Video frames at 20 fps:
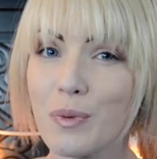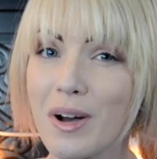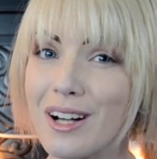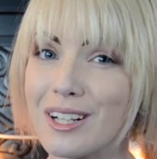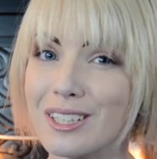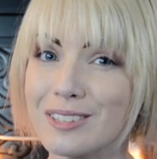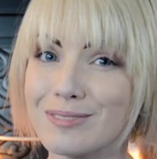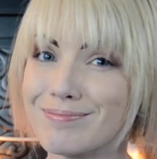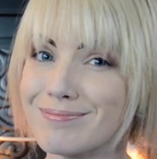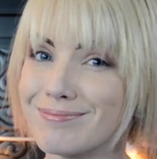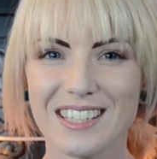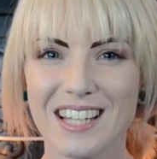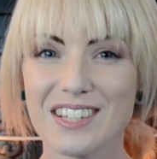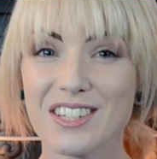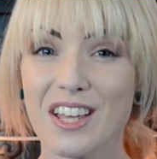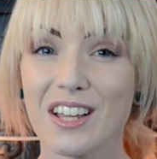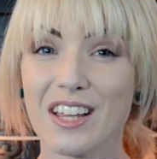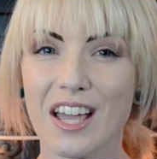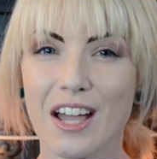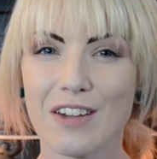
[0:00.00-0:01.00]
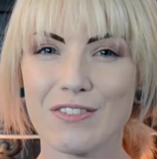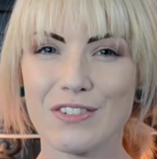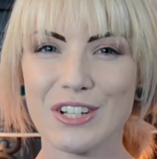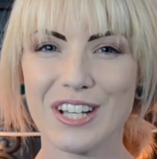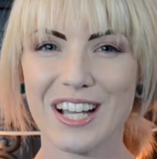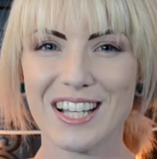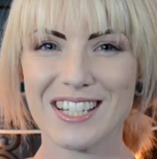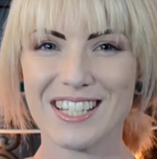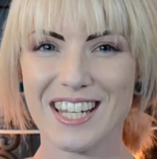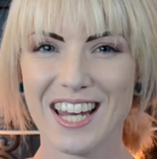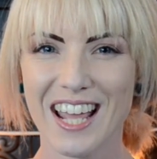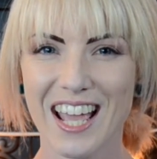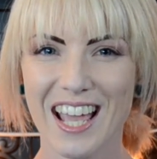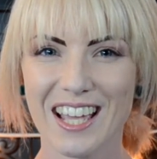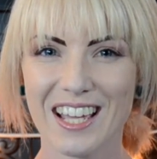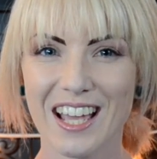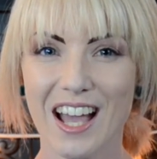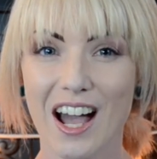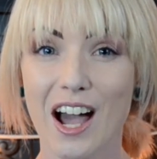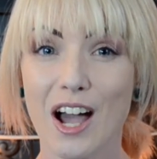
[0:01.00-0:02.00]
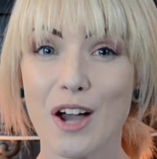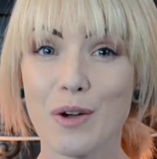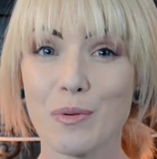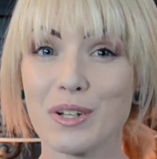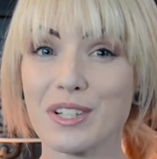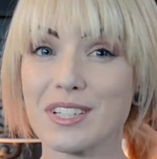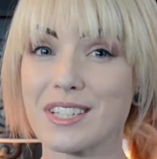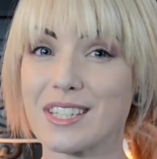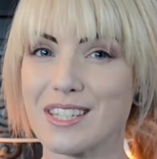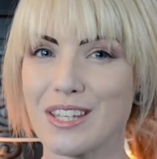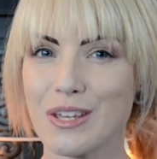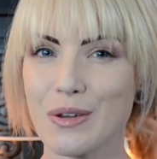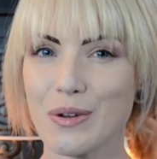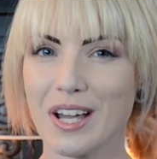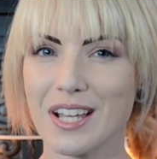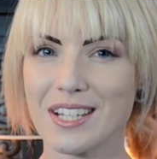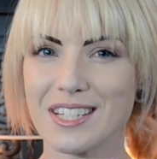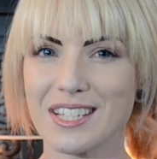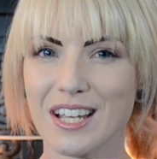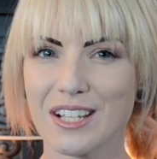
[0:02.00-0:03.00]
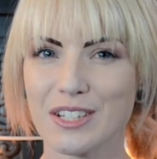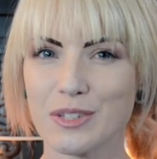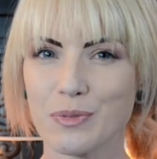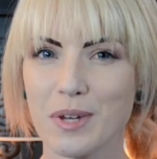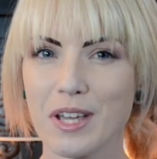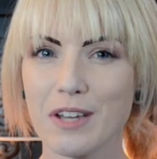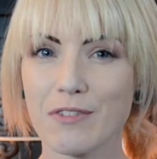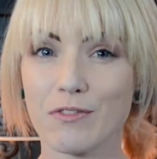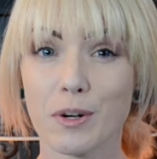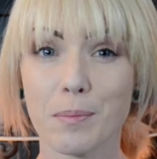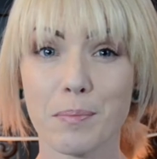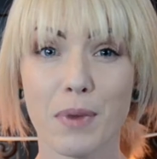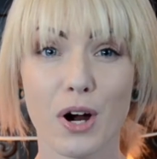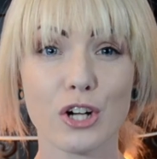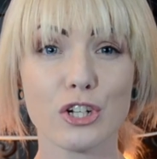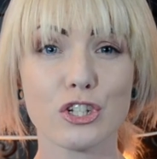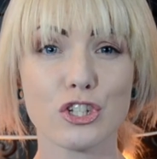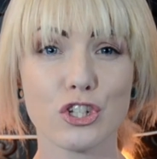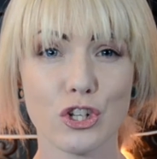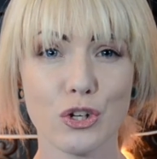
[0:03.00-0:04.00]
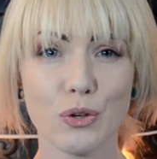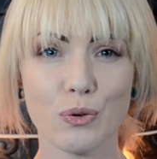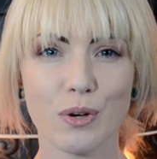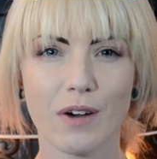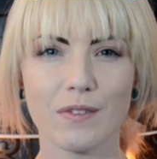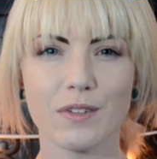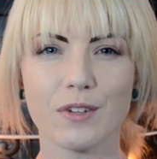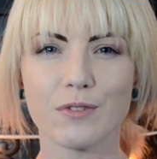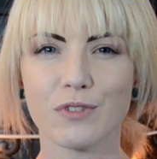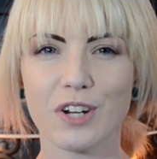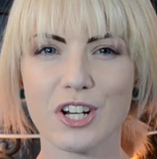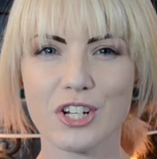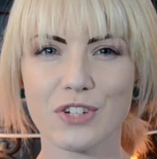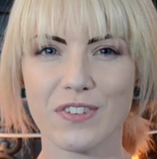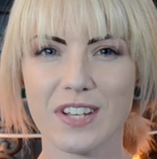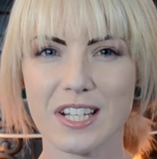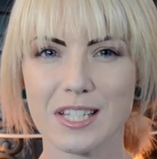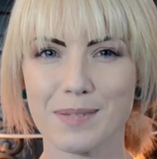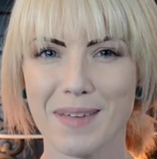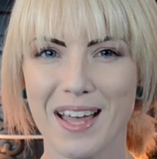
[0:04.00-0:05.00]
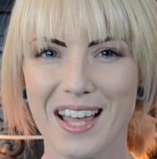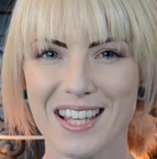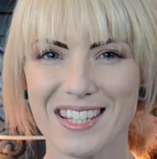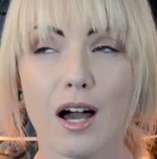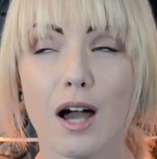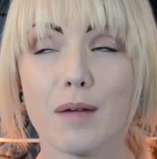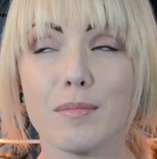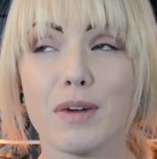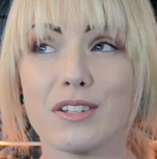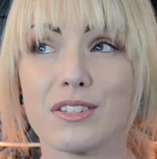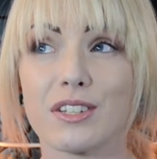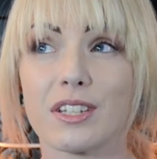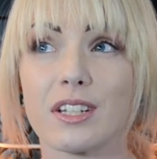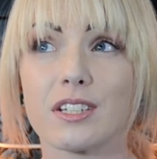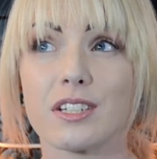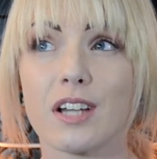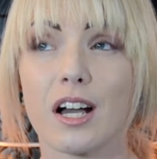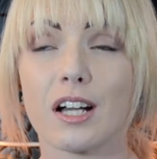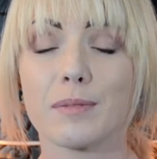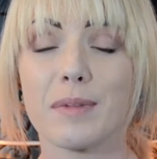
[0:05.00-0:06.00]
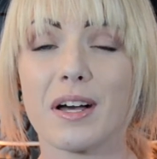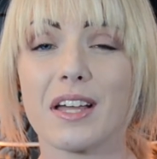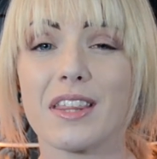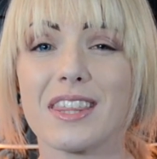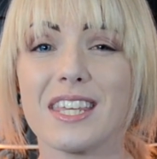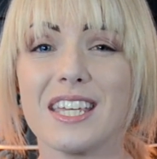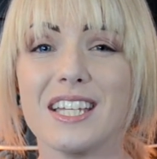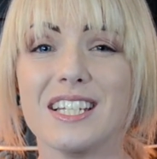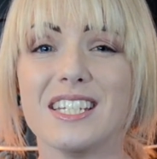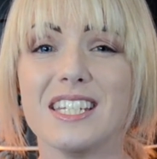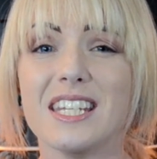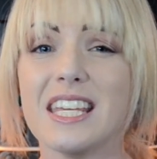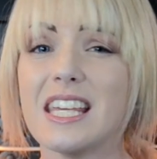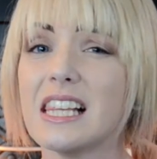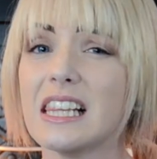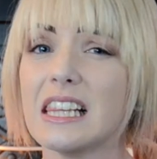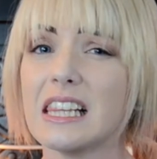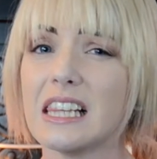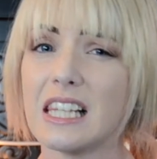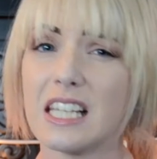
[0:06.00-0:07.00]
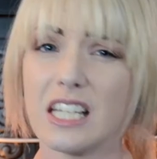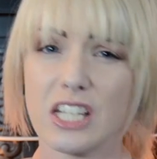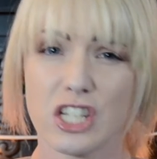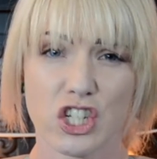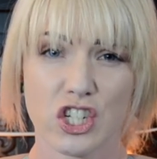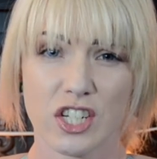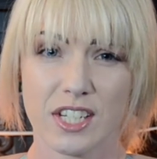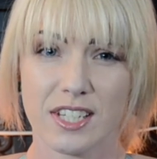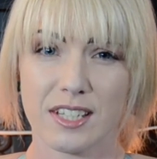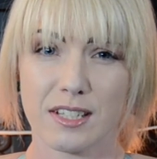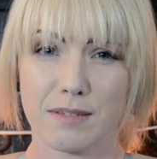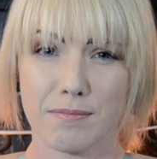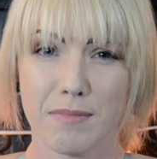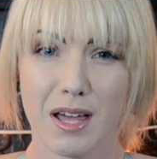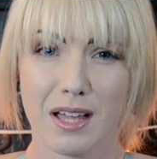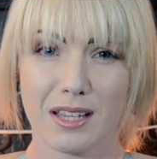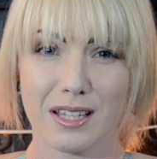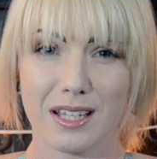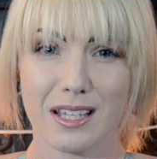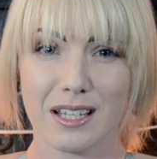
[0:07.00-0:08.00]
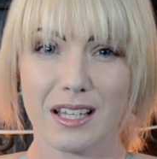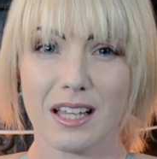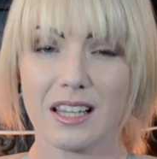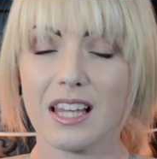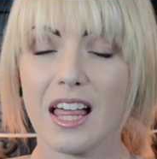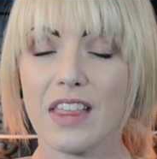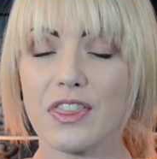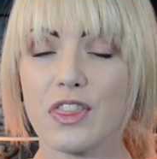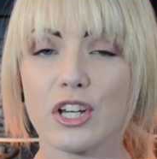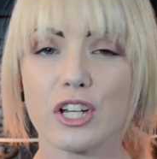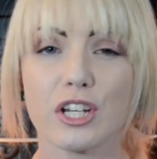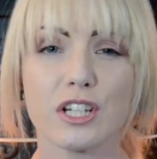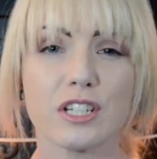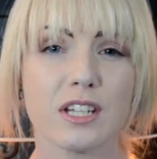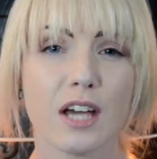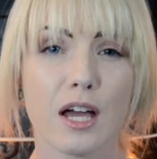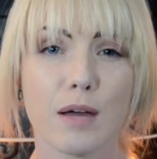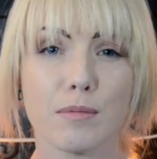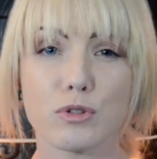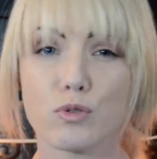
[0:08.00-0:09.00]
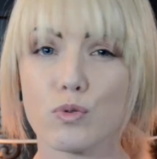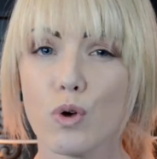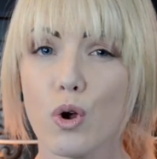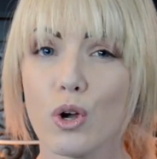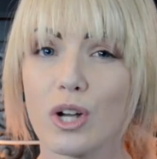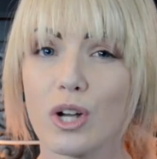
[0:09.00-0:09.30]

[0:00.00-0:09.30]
well. That's all I have for you guys today. I will see you guys next week for part 2 of the Fresh Face Mask. I'm also going to talk about the delicious smelling Let the Good Times Roll